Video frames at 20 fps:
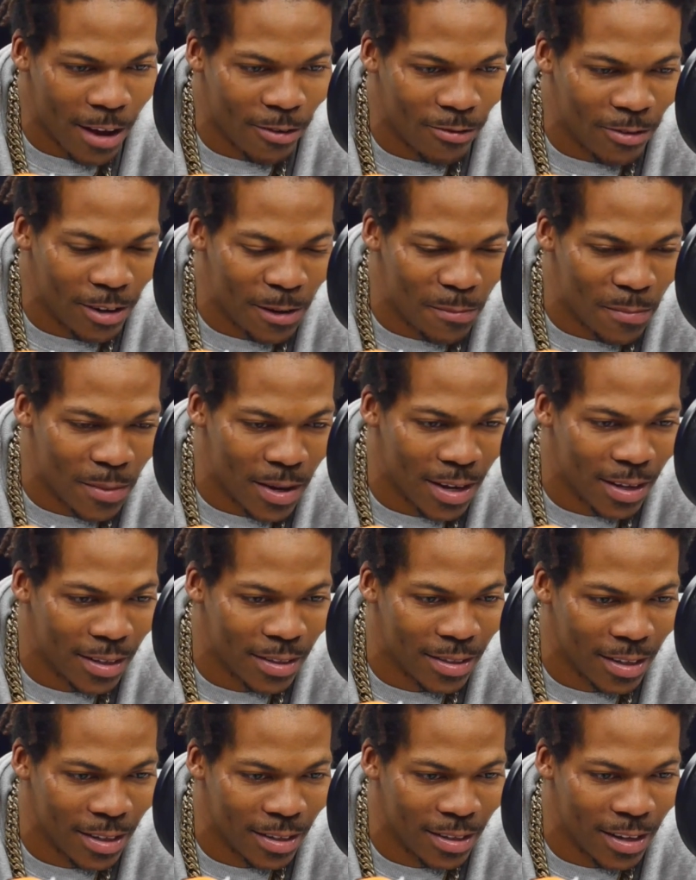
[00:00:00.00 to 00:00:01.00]
really means
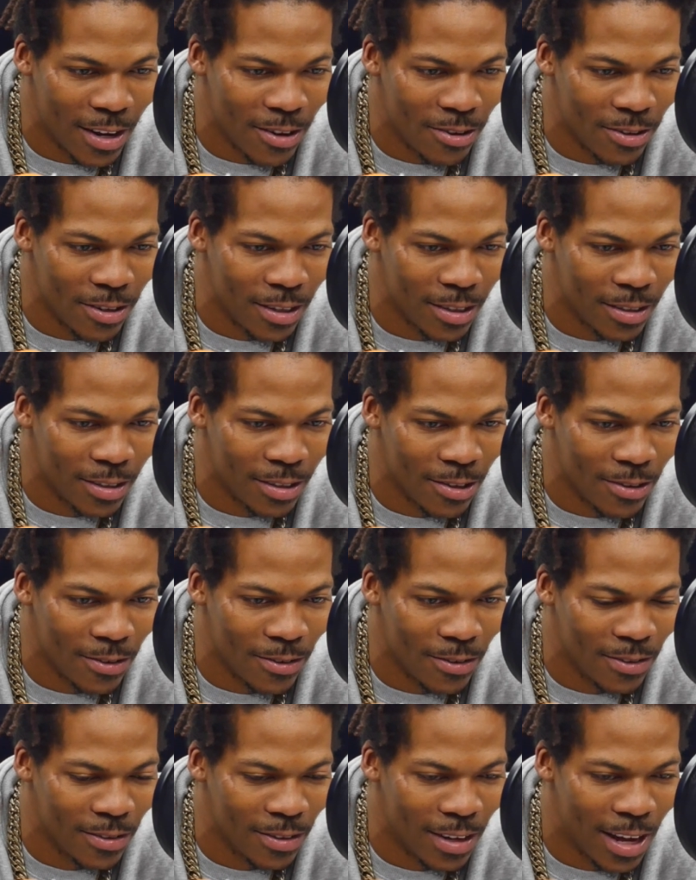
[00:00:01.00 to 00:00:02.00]
something out here. So
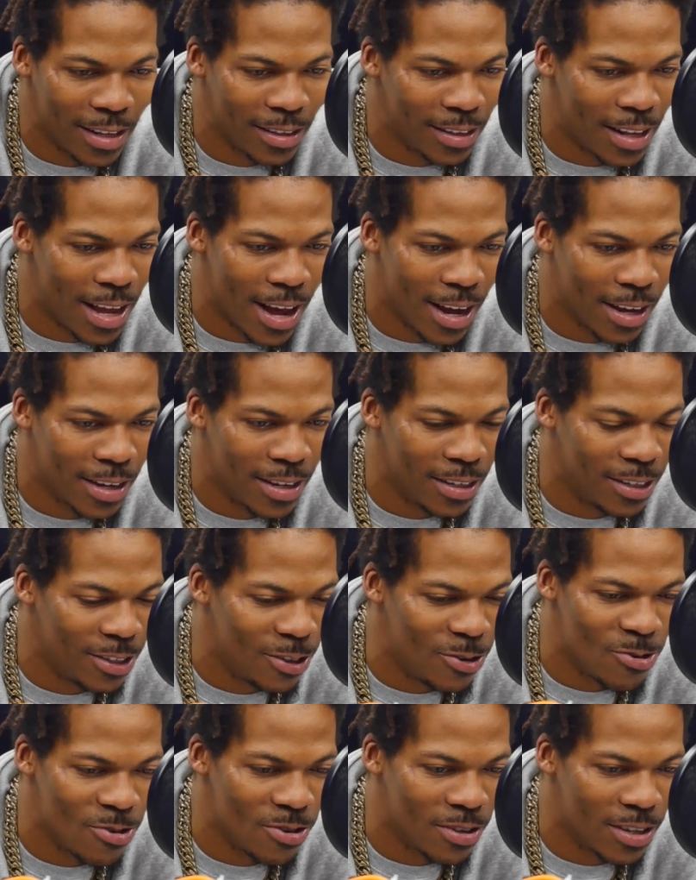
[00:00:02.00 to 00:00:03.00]
I couldn't
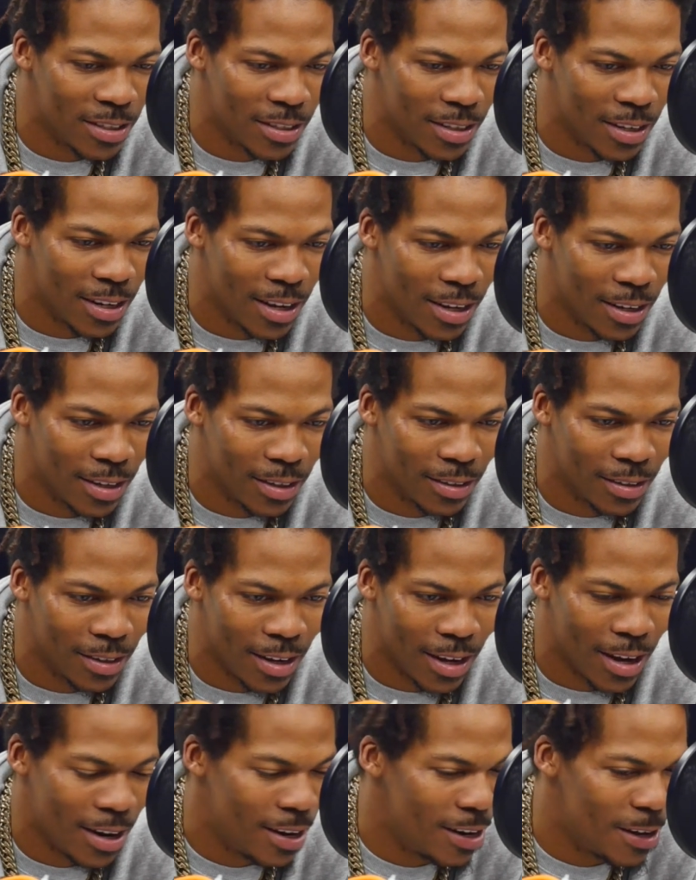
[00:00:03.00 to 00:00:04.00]
do it because of that.
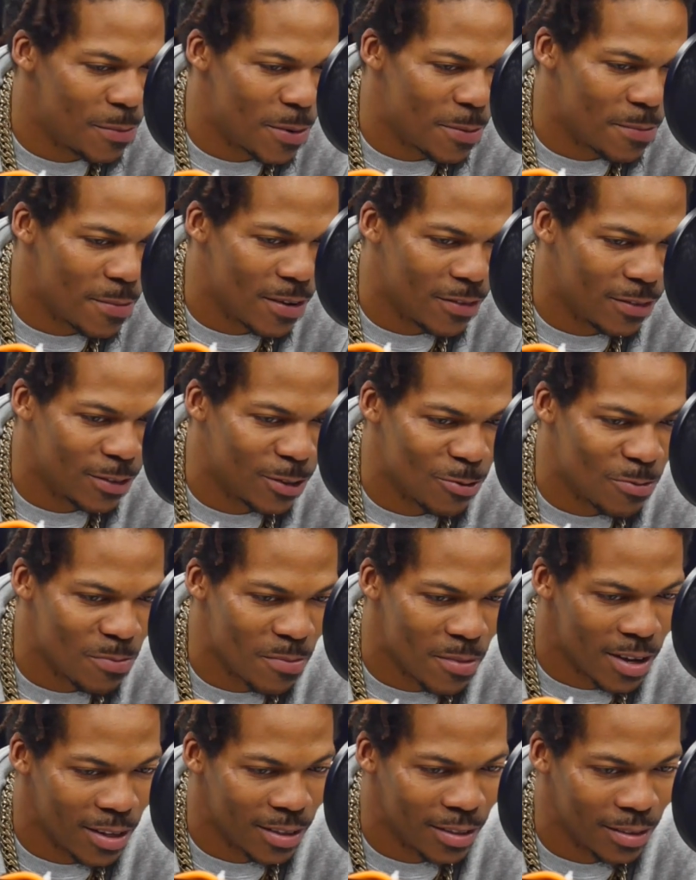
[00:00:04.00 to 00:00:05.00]
I love my mother too
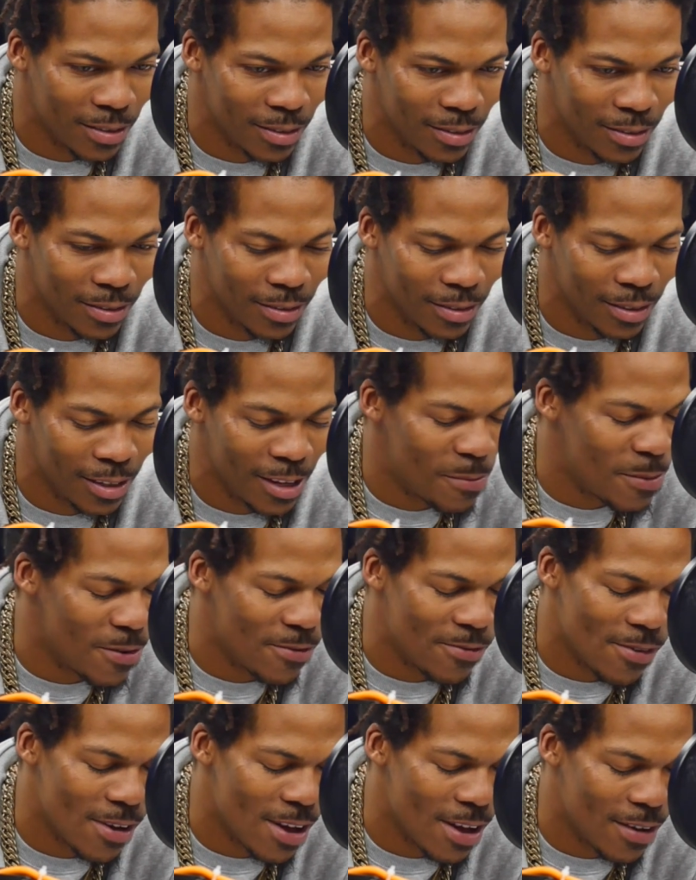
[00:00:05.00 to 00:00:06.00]
much, love my
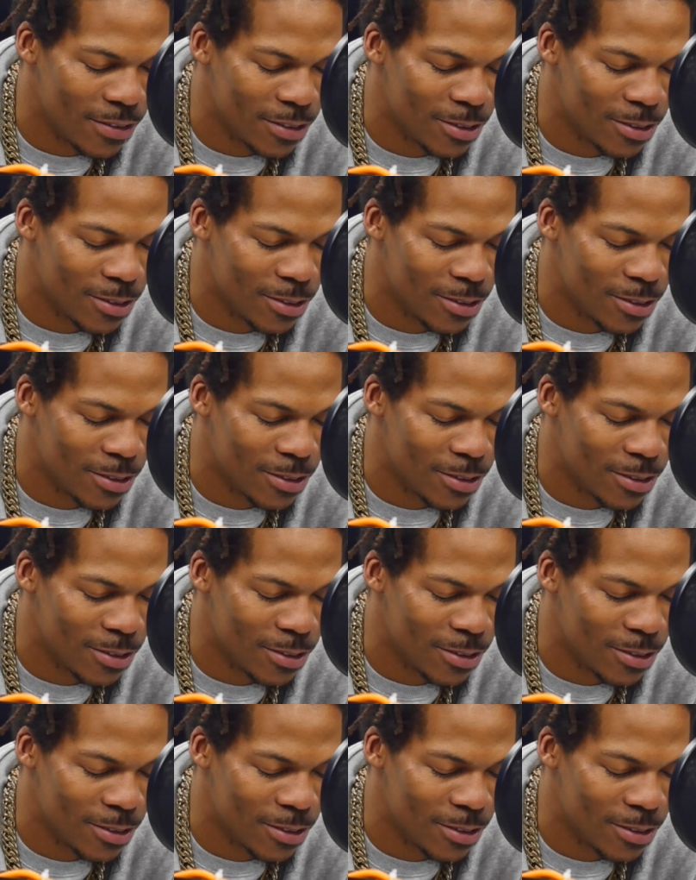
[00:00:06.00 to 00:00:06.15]
father